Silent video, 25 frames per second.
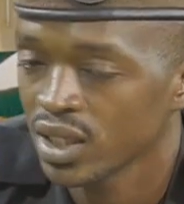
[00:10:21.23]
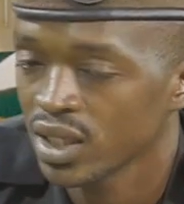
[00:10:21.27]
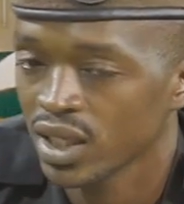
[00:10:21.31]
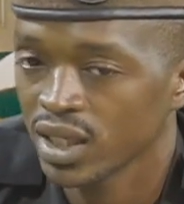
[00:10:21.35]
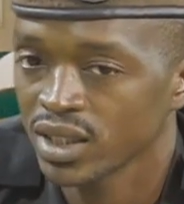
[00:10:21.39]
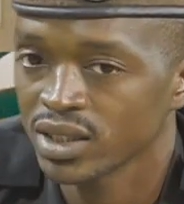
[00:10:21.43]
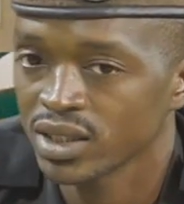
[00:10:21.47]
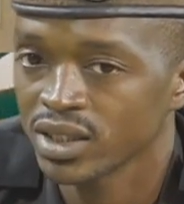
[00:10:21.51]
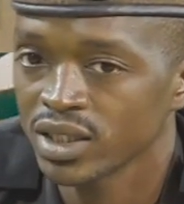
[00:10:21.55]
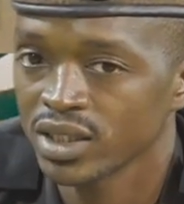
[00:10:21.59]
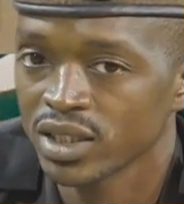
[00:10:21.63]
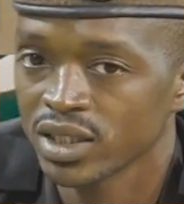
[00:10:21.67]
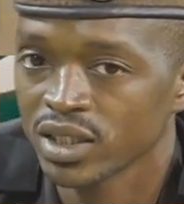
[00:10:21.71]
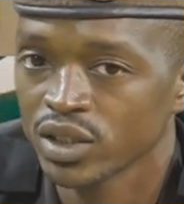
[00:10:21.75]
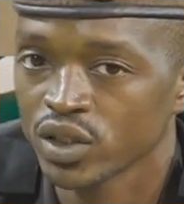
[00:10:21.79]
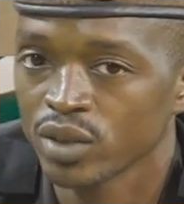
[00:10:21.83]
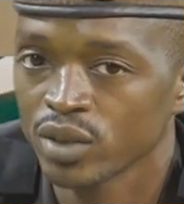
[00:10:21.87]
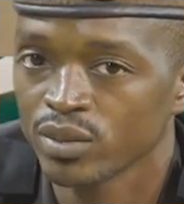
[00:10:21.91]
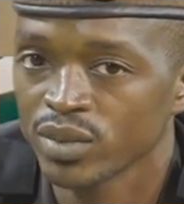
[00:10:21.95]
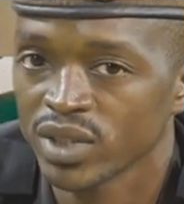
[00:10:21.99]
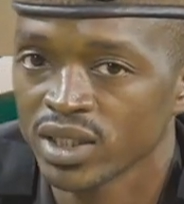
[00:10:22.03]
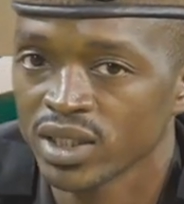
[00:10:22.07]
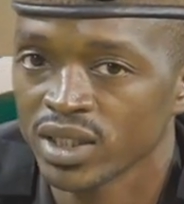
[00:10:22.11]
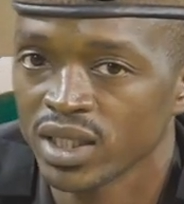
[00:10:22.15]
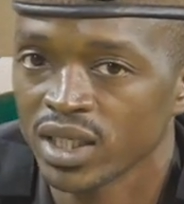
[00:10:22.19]
as this is
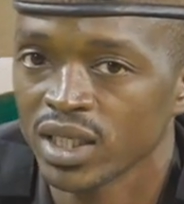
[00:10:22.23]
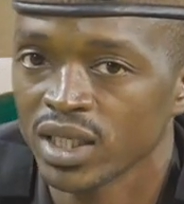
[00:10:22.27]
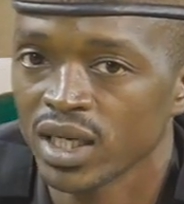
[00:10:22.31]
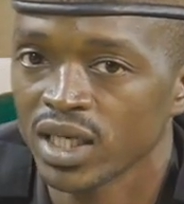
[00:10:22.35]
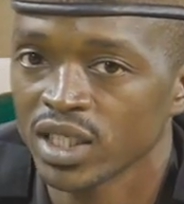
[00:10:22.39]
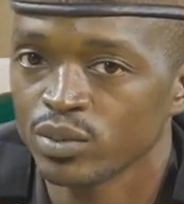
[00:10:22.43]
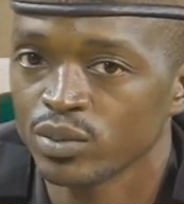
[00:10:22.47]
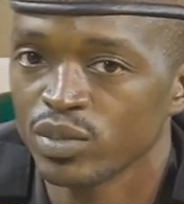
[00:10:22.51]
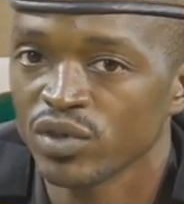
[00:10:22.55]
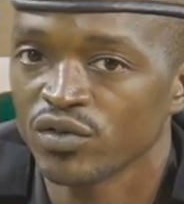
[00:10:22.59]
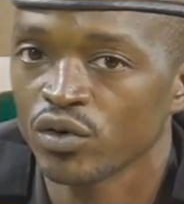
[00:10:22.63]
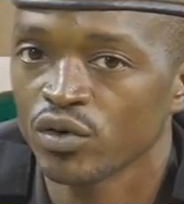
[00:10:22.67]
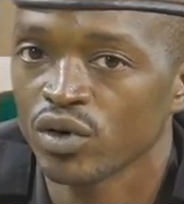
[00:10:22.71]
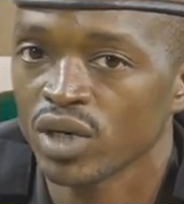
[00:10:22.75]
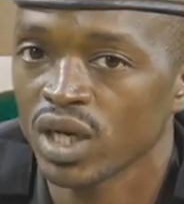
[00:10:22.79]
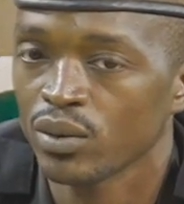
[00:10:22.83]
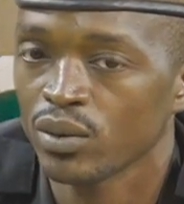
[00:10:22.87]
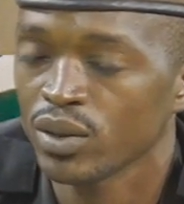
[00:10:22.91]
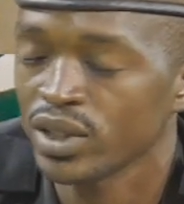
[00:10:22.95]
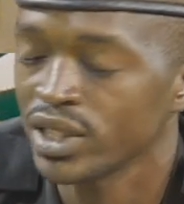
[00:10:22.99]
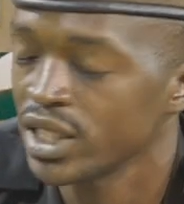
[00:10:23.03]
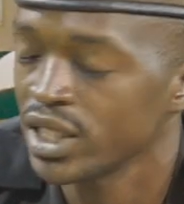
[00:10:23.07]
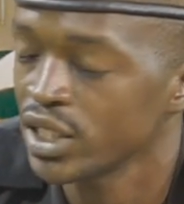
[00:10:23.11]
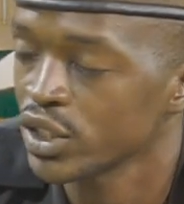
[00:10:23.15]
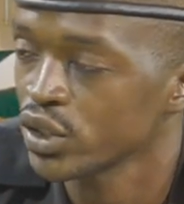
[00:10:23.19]
something that has befallen
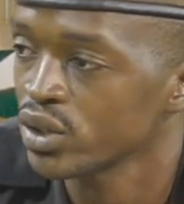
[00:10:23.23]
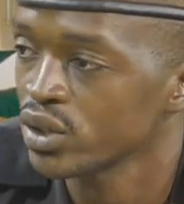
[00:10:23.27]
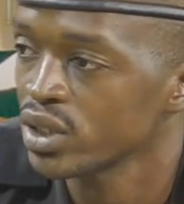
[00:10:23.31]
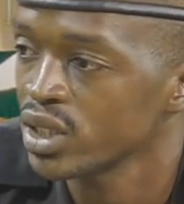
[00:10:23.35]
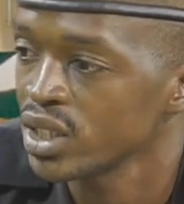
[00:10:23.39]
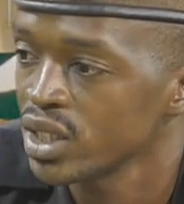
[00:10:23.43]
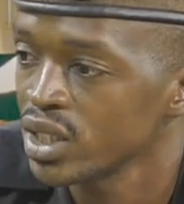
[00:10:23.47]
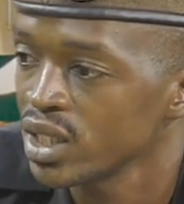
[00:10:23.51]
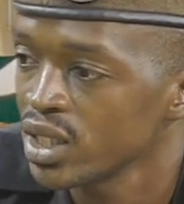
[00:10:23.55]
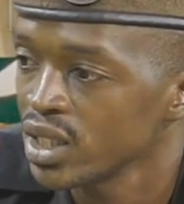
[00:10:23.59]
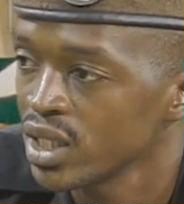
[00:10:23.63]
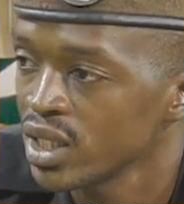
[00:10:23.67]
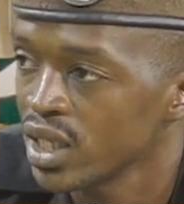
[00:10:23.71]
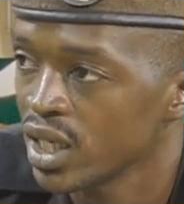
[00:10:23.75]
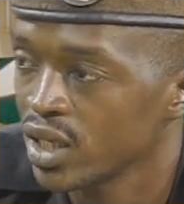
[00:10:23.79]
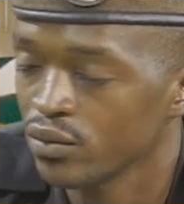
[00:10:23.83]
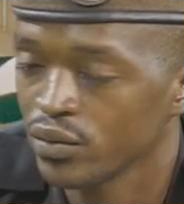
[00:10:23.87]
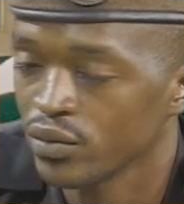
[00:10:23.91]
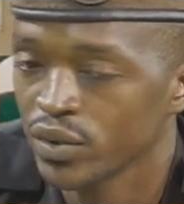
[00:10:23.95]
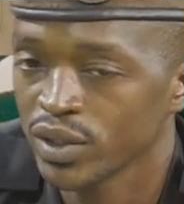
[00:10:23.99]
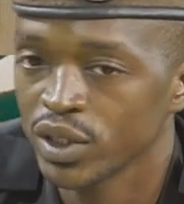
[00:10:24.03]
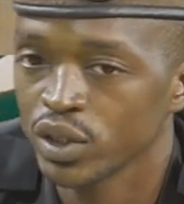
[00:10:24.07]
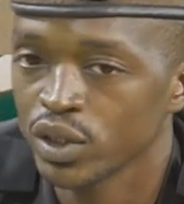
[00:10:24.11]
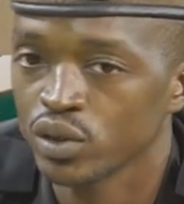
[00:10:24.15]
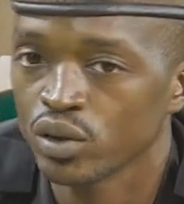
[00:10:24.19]
our nation
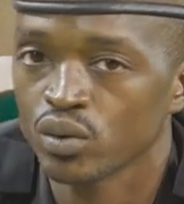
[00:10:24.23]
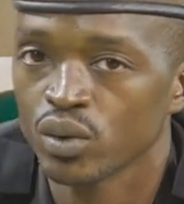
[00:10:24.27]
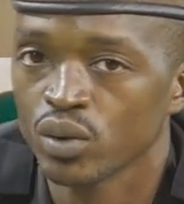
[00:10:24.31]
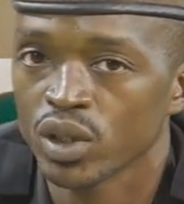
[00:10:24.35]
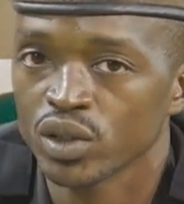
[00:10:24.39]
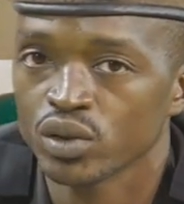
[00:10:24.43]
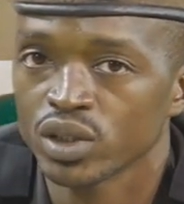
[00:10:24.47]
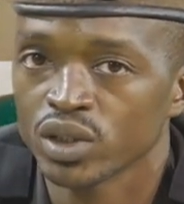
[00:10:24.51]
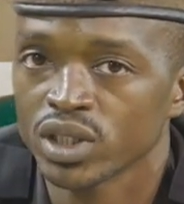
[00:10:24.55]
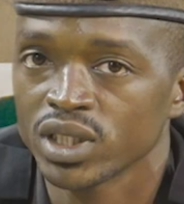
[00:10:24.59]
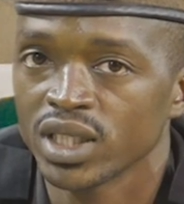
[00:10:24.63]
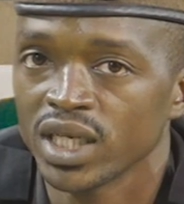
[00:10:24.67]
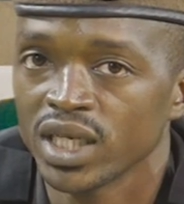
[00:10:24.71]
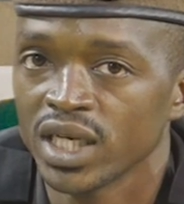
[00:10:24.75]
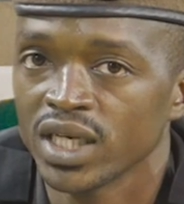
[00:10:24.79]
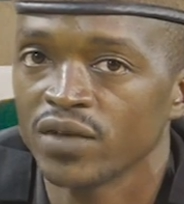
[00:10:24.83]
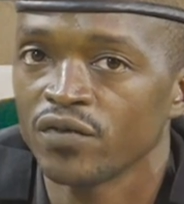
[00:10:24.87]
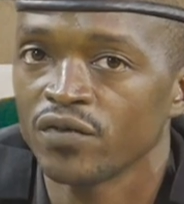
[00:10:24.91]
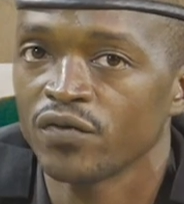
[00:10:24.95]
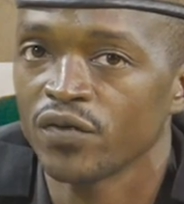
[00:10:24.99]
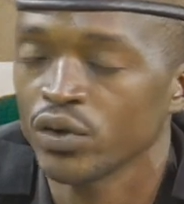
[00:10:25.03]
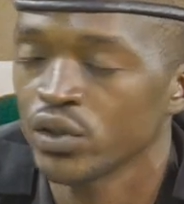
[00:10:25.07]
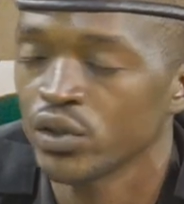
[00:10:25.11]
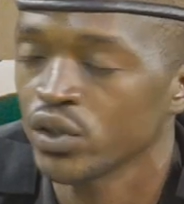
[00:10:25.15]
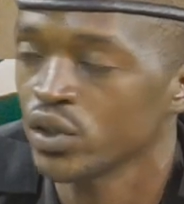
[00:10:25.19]
and we do not want to see
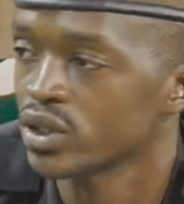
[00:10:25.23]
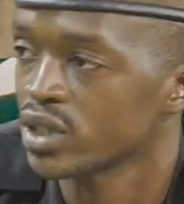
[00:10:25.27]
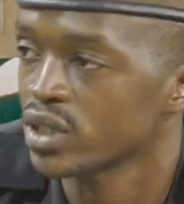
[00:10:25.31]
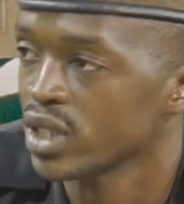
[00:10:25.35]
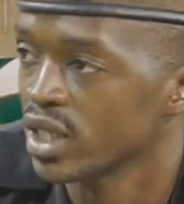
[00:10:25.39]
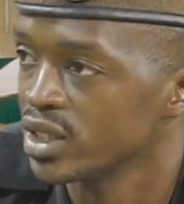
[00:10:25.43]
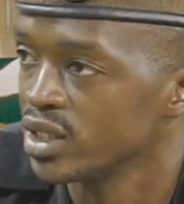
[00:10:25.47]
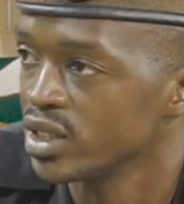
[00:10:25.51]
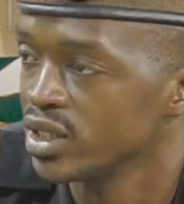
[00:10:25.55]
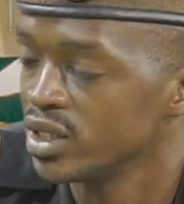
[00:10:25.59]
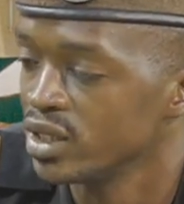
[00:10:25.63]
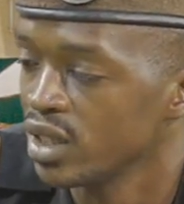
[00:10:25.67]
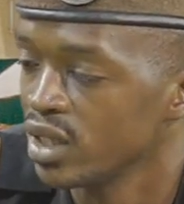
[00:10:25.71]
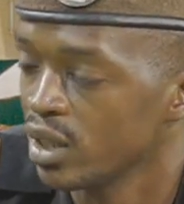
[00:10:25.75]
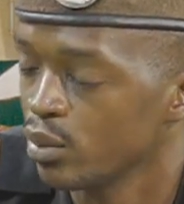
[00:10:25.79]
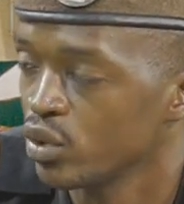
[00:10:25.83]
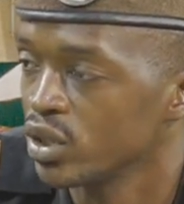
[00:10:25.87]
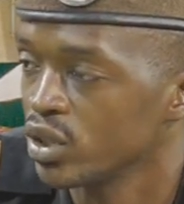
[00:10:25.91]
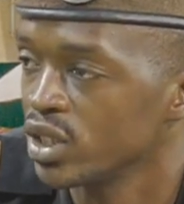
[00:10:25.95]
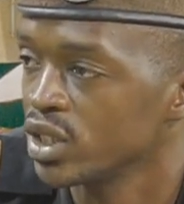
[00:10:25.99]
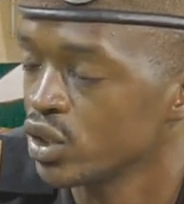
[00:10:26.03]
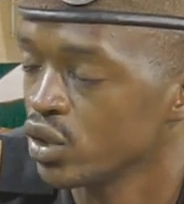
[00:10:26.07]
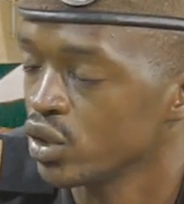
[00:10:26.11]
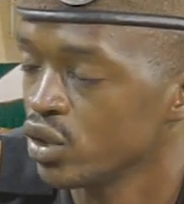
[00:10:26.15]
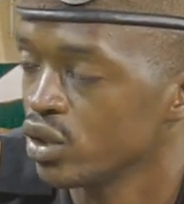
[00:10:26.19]
any future tragedy
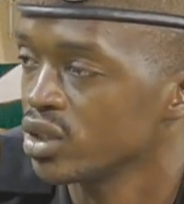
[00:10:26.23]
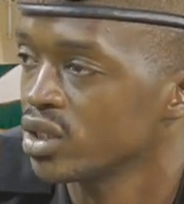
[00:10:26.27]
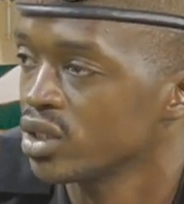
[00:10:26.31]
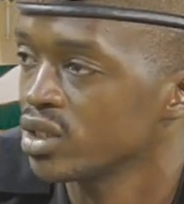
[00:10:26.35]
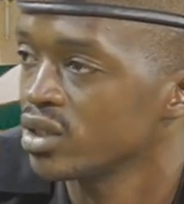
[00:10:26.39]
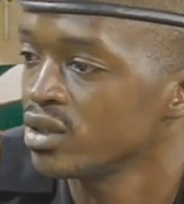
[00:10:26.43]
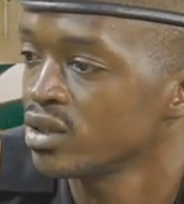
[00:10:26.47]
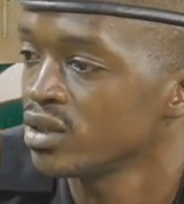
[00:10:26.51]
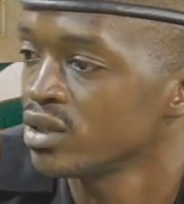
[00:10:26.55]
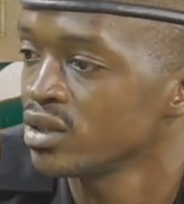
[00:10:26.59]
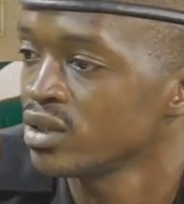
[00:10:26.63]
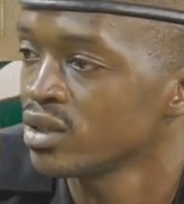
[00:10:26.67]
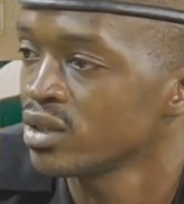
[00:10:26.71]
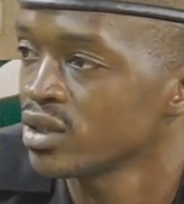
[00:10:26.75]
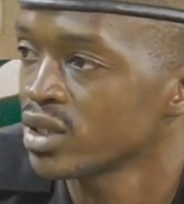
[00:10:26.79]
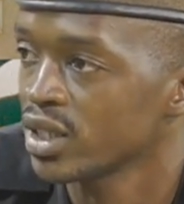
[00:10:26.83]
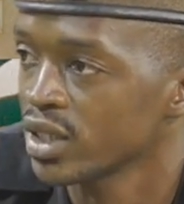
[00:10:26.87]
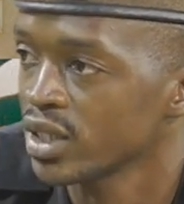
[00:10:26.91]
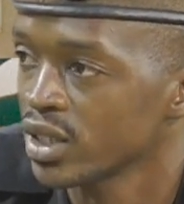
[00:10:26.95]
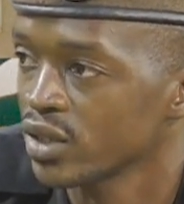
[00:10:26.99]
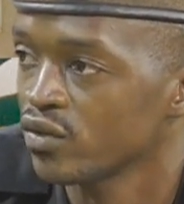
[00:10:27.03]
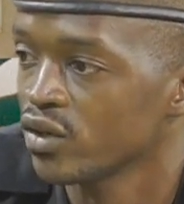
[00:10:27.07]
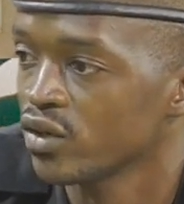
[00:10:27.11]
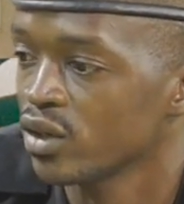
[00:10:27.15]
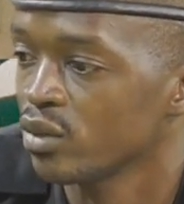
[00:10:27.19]
happening to us.
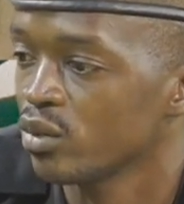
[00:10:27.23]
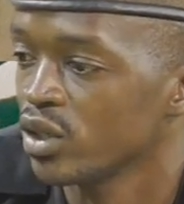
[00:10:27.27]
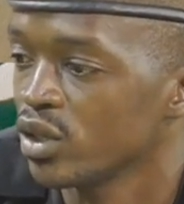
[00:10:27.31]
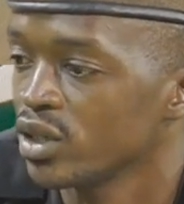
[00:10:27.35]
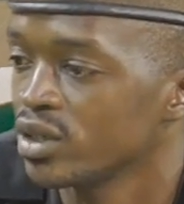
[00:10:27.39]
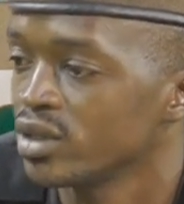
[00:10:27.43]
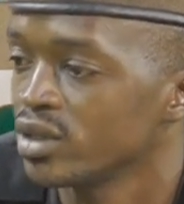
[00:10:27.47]
Thank you very much.